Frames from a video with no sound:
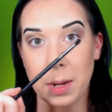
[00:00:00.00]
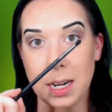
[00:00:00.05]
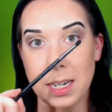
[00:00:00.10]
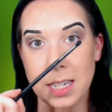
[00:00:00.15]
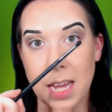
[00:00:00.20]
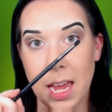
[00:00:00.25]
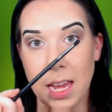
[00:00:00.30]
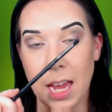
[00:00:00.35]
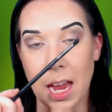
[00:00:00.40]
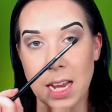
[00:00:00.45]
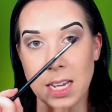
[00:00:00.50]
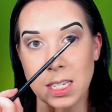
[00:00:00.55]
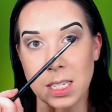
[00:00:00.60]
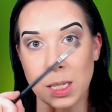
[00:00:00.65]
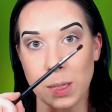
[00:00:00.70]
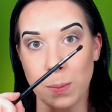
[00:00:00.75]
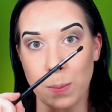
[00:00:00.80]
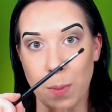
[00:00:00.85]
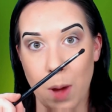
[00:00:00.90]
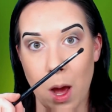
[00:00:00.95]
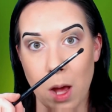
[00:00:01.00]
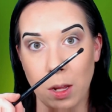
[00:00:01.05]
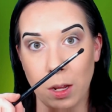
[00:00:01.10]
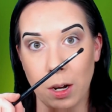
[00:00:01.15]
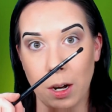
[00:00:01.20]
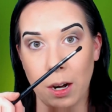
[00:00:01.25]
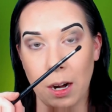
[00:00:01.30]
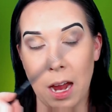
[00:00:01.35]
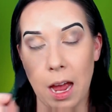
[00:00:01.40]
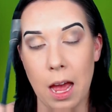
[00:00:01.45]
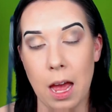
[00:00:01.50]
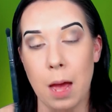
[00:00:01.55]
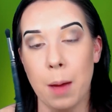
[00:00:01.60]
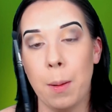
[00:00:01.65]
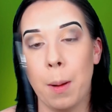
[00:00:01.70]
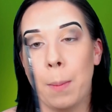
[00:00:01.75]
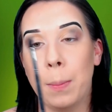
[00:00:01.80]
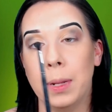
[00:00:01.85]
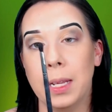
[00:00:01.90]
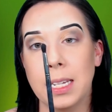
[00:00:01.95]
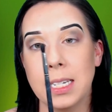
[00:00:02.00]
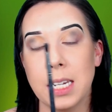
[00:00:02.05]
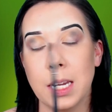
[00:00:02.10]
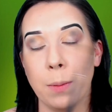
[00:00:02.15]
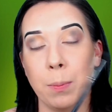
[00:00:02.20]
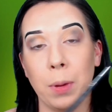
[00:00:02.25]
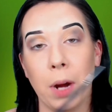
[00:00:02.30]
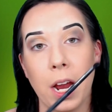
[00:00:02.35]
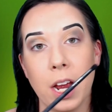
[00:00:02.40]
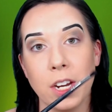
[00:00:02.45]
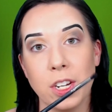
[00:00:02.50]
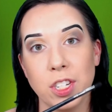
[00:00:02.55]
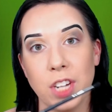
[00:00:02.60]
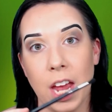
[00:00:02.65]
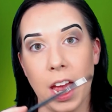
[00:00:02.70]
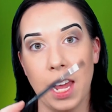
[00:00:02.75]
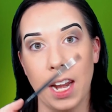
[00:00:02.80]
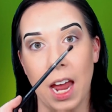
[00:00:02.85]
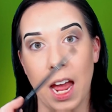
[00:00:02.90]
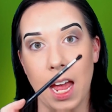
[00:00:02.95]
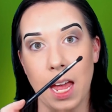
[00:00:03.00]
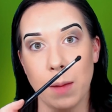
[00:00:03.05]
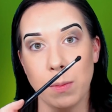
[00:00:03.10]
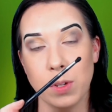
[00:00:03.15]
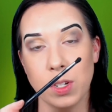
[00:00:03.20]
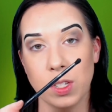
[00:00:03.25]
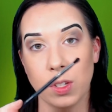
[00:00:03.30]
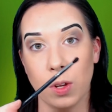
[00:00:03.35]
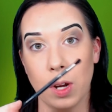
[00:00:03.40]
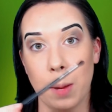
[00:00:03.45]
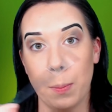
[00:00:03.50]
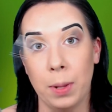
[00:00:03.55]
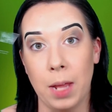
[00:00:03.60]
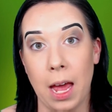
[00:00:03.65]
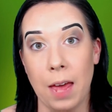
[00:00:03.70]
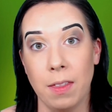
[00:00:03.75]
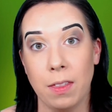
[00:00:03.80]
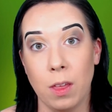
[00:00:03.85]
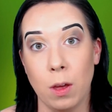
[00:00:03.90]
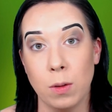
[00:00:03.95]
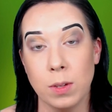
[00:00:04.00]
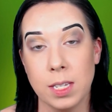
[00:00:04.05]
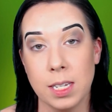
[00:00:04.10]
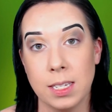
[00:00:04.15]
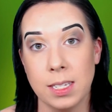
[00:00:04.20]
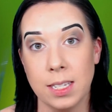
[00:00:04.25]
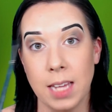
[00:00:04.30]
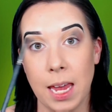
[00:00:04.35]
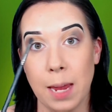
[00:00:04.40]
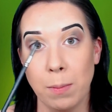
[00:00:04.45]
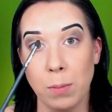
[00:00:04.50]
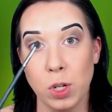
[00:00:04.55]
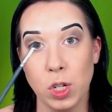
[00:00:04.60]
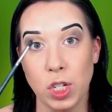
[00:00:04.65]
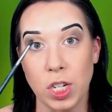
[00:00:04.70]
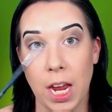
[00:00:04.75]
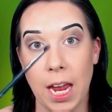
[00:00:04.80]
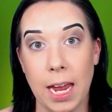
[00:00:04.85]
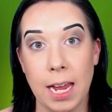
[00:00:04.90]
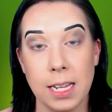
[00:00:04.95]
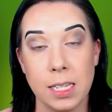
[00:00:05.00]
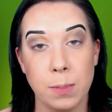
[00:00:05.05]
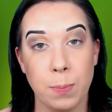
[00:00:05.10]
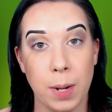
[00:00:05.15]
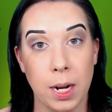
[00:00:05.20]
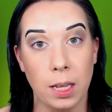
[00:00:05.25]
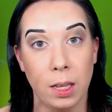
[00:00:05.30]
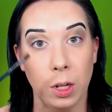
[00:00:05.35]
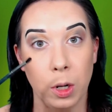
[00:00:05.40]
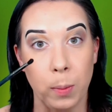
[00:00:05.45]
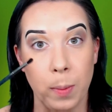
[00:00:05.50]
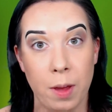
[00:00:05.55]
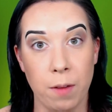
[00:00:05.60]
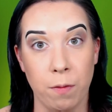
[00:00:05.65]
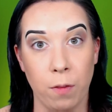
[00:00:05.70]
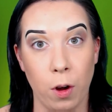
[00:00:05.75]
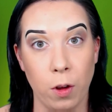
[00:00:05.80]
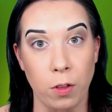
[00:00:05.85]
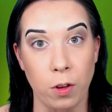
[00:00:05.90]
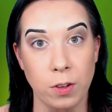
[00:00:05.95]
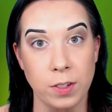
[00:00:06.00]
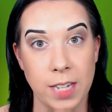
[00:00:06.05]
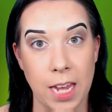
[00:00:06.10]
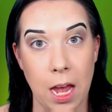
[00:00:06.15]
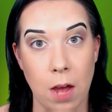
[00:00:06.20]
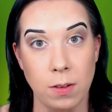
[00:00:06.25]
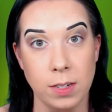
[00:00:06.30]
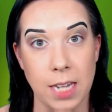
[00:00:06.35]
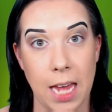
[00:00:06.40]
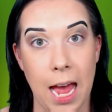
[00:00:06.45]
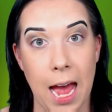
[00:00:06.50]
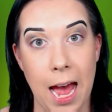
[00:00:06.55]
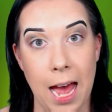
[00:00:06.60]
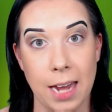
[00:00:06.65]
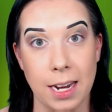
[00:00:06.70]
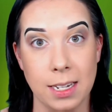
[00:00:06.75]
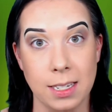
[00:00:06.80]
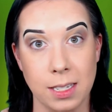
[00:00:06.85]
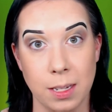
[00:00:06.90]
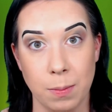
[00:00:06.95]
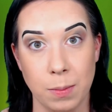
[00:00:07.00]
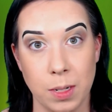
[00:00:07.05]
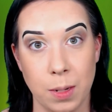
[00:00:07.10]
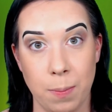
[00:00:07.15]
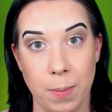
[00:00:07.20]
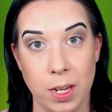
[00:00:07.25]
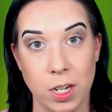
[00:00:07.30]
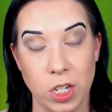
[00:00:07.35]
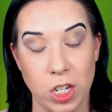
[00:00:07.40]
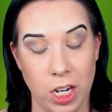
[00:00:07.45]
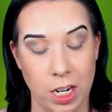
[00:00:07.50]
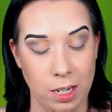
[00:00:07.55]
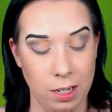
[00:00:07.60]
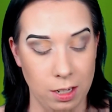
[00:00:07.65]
to take a smaller blending brush, and I am just going to apply those same shades but a little bit further down to add some dimension.